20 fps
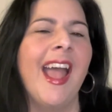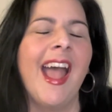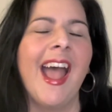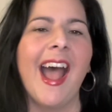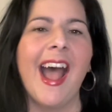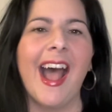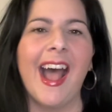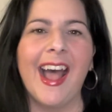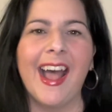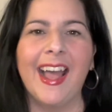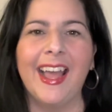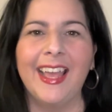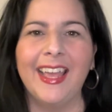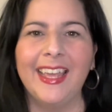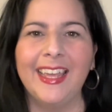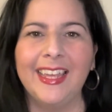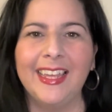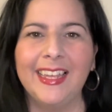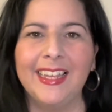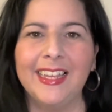
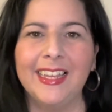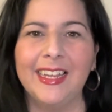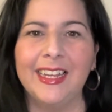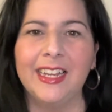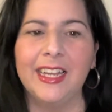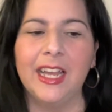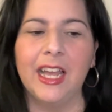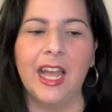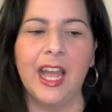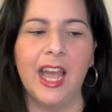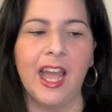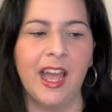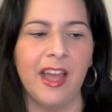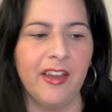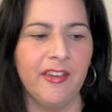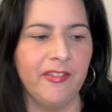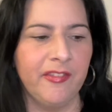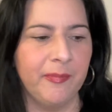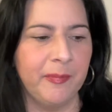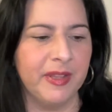I
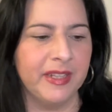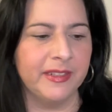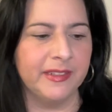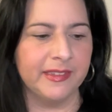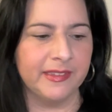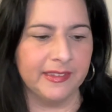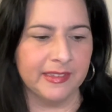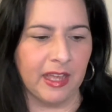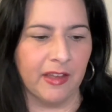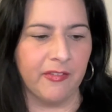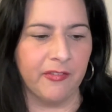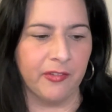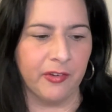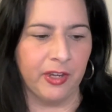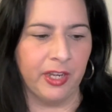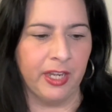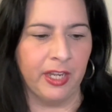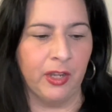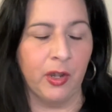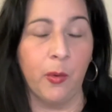have been
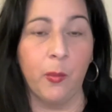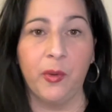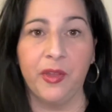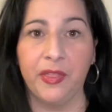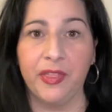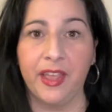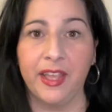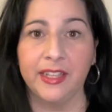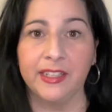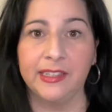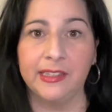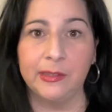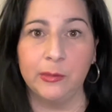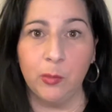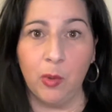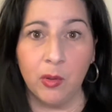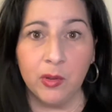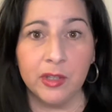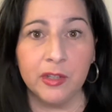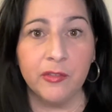suffering with a
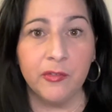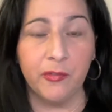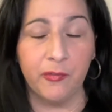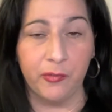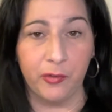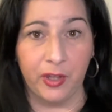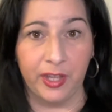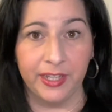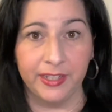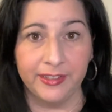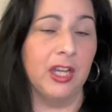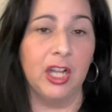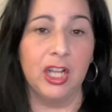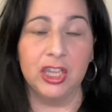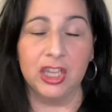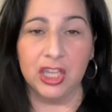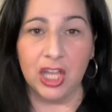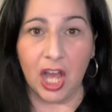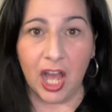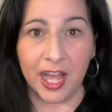swollen foot, a
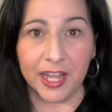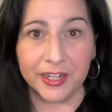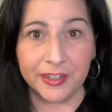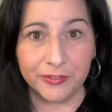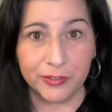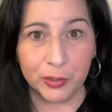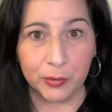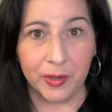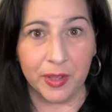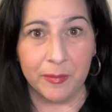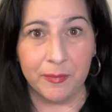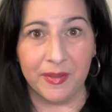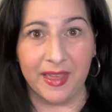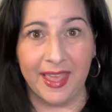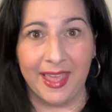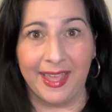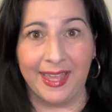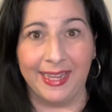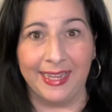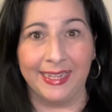lot of joint
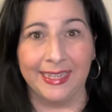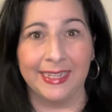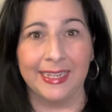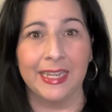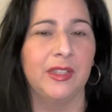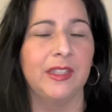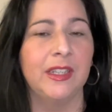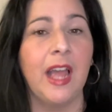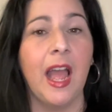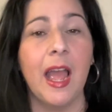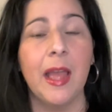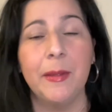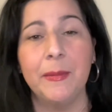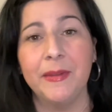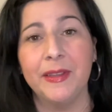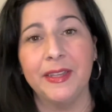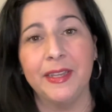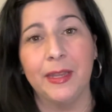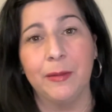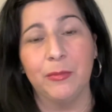pain, not
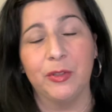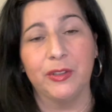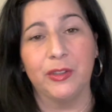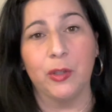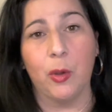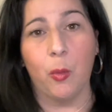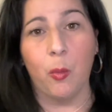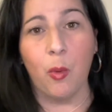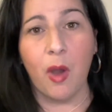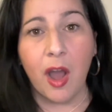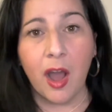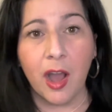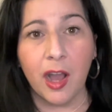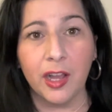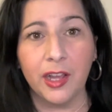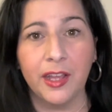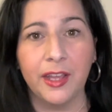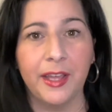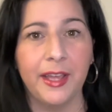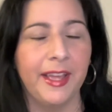being able to
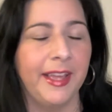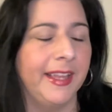walk,